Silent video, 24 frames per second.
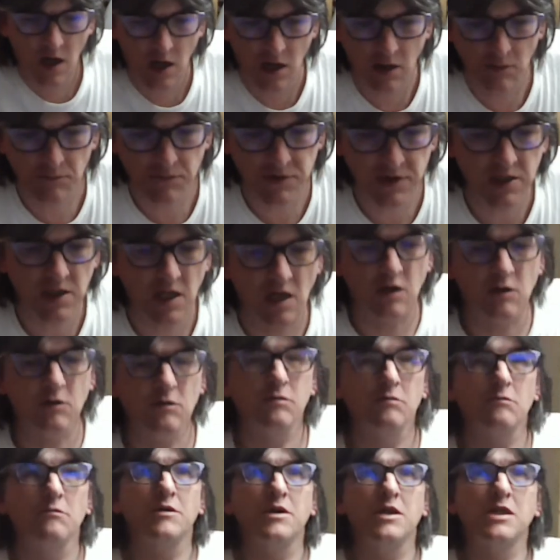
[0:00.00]
you know,
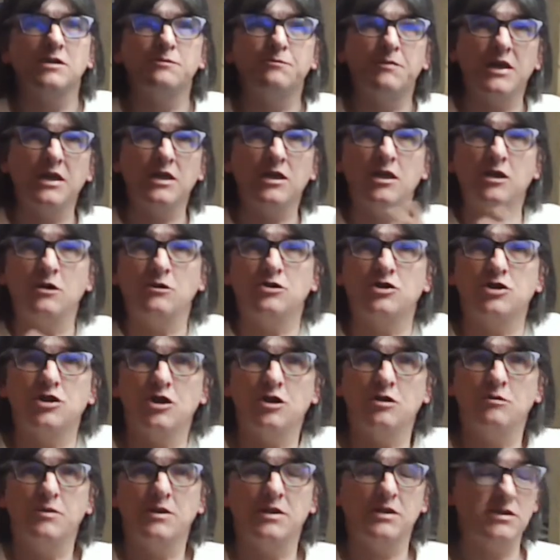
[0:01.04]
these big
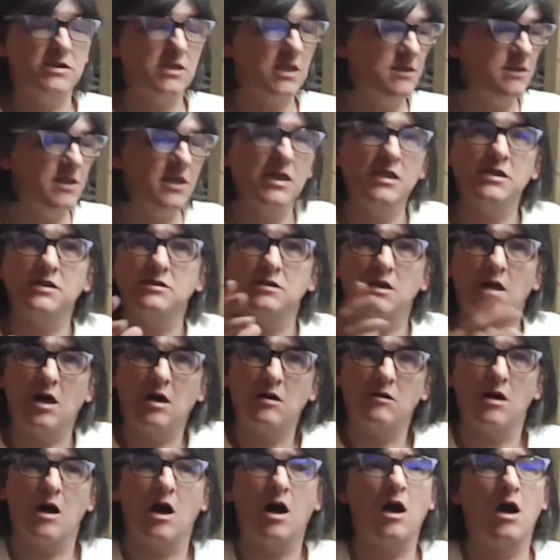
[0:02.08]
YouTubers, and these
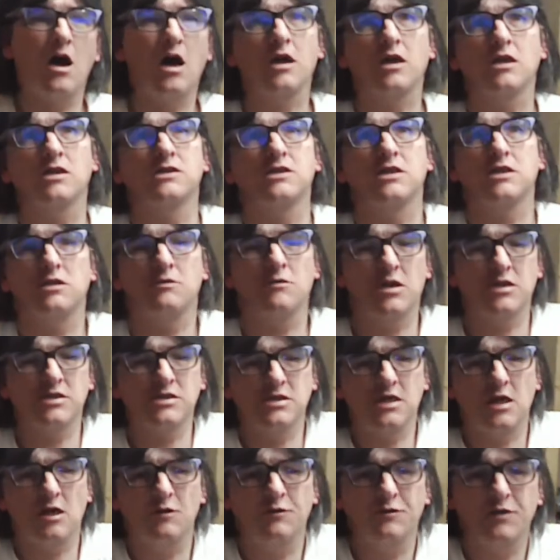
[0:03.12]
I consider
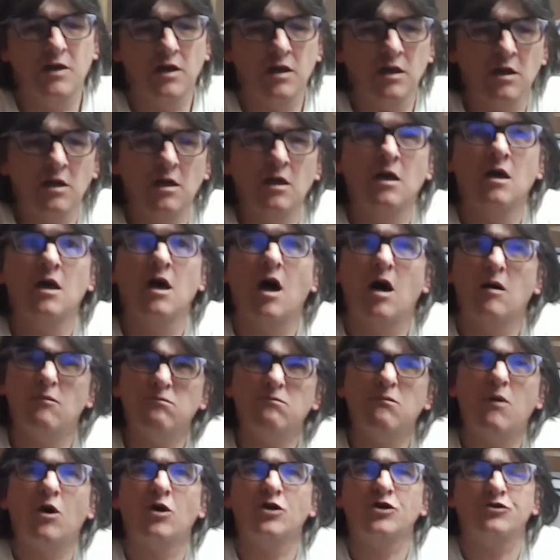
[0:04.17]
myself a
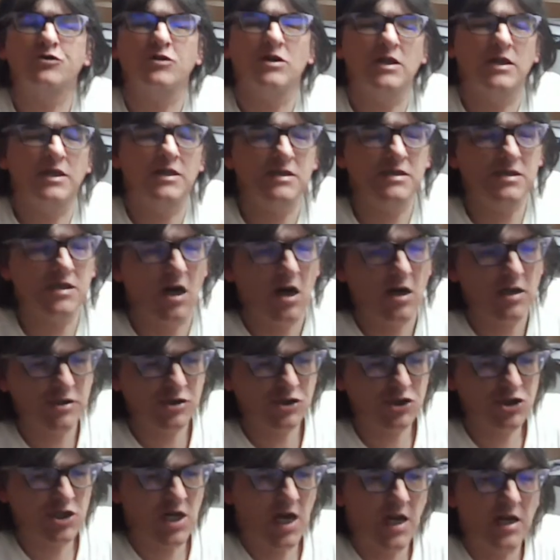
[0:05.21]
moderately sized
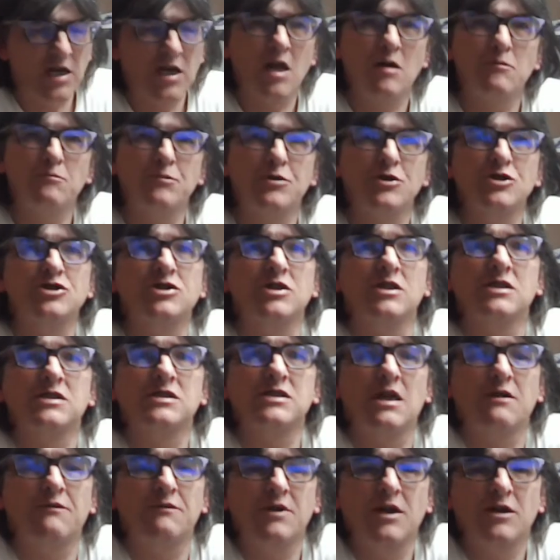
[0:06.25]
channel. I'm pushing
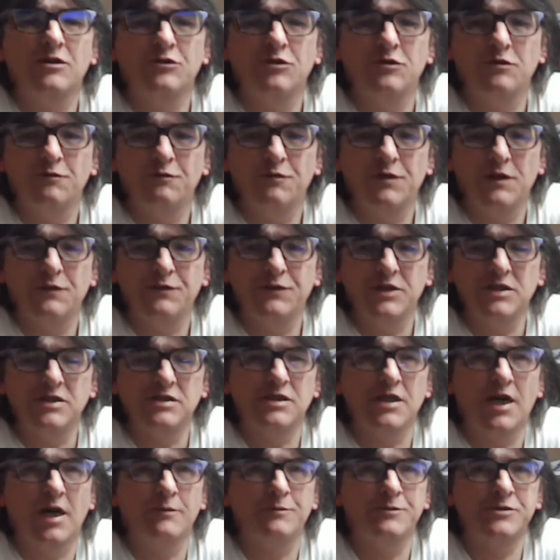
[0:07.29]
750
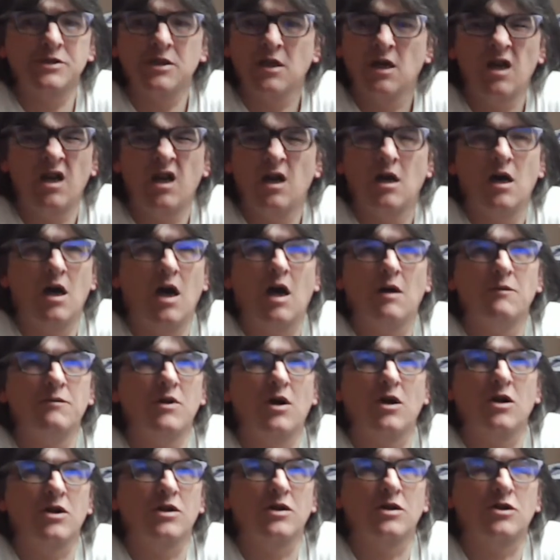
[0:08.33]
subs. I'm
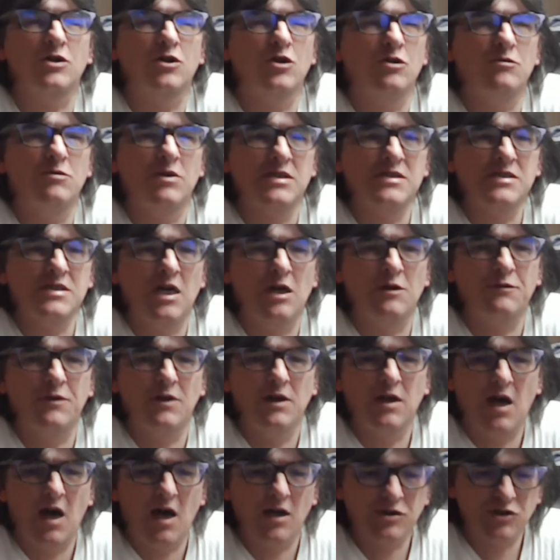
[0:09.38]
not going to call myself a
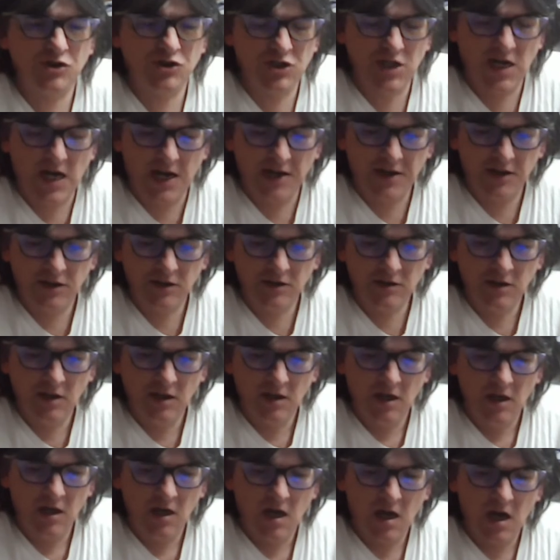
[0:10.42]
large channel,
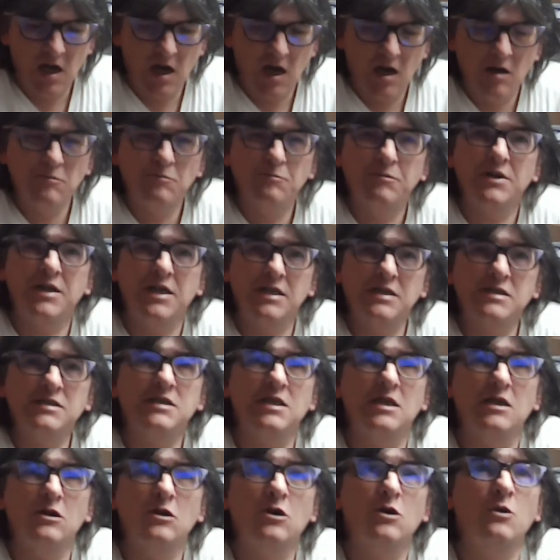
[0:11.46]
but it's
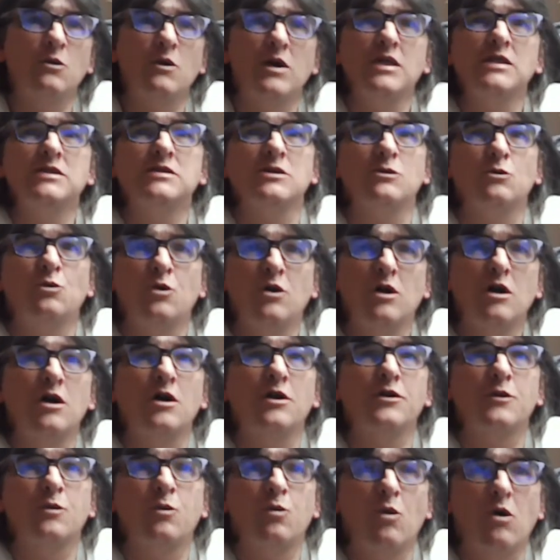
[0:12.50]
still always
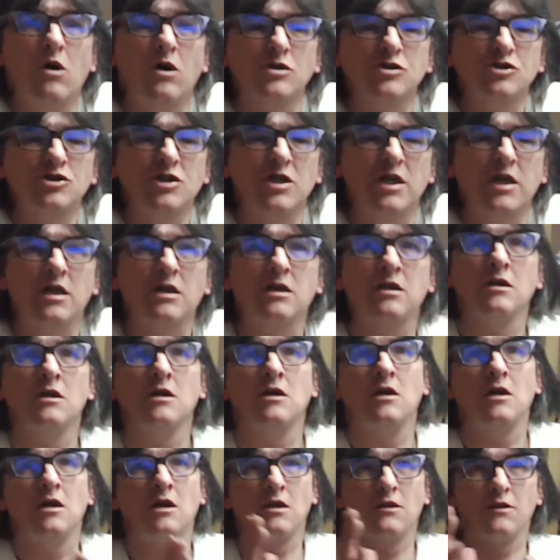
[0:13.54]
worth watching
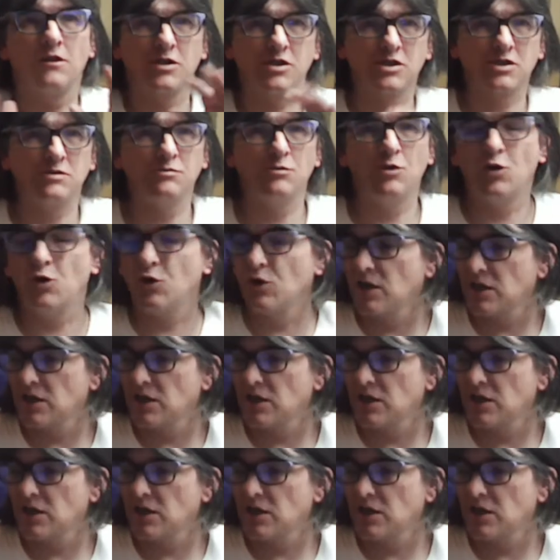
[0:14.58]
the smaller